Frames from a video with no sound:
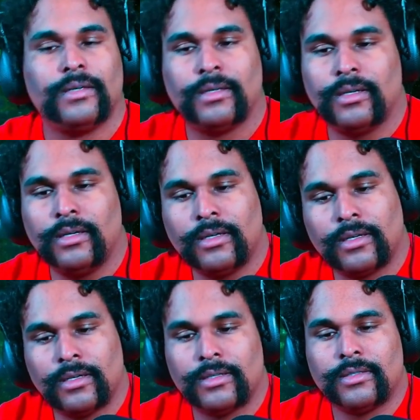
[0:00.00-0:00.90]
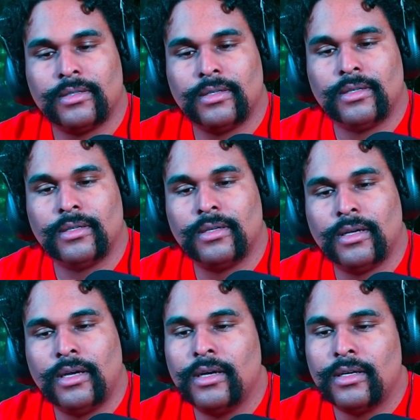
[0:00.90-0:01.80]
Yeah.
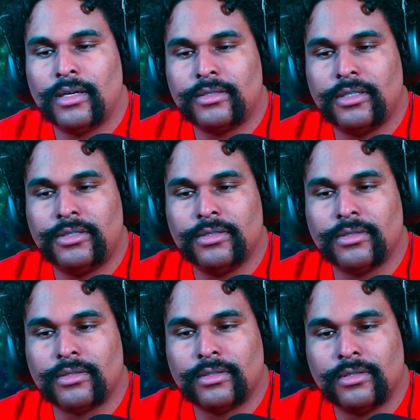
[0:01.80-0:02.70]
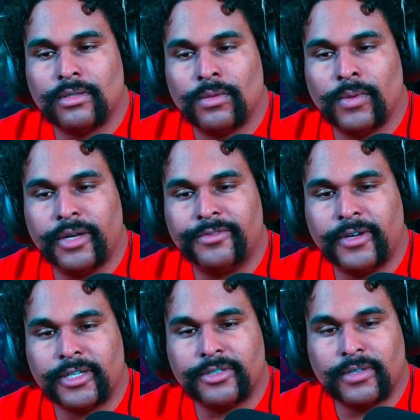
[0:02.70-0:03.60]
I'll teach you to ride a
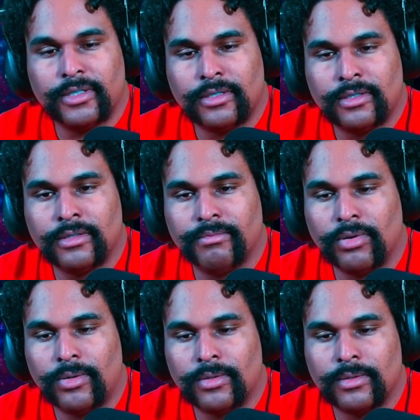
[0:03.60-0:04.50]
fucking train, bro.